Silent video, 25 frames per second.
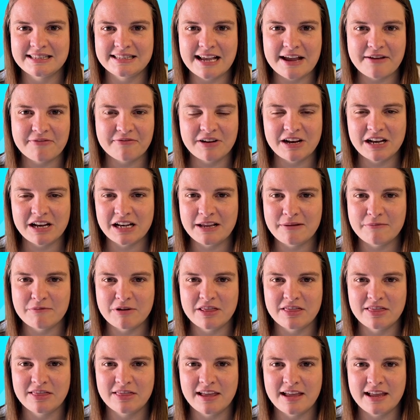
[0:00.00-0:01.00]
definitely
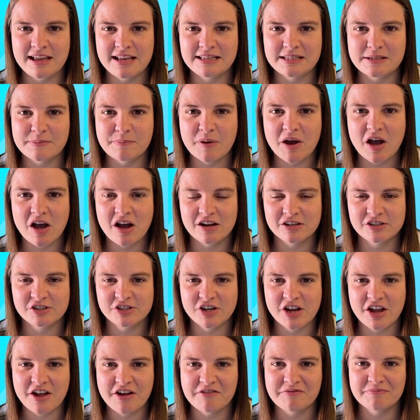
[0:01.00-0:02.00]
with the
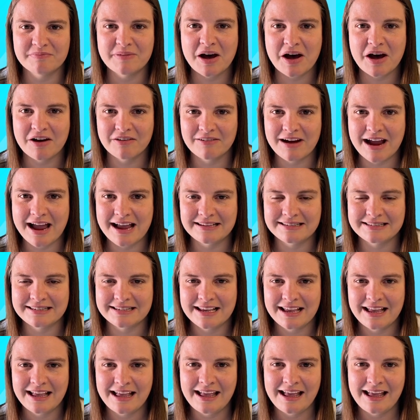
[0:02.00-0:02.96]
departure of Mahrez.